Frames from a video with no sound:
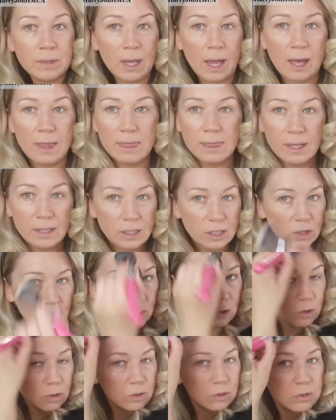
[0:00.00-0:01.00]
And then you can
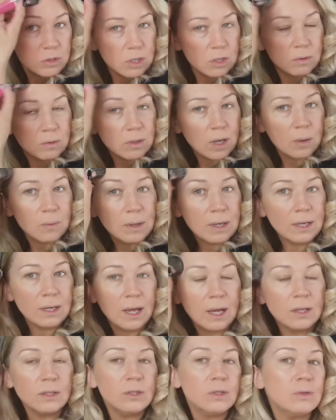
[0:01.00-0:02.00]
also go in
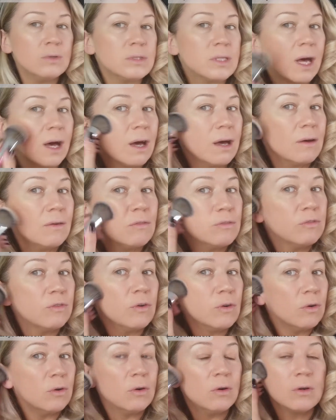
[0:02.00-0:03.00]
and use that
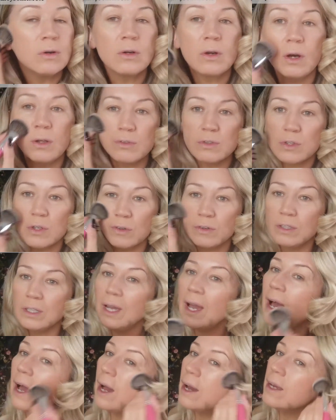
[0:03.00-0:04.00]
for contouring
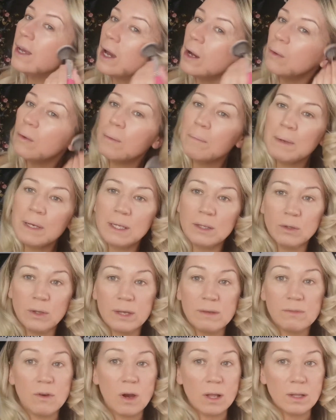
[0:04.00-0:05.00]
your eye out and making like
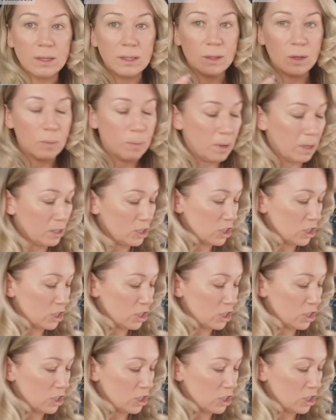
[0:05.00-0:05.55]
you've got a little bit of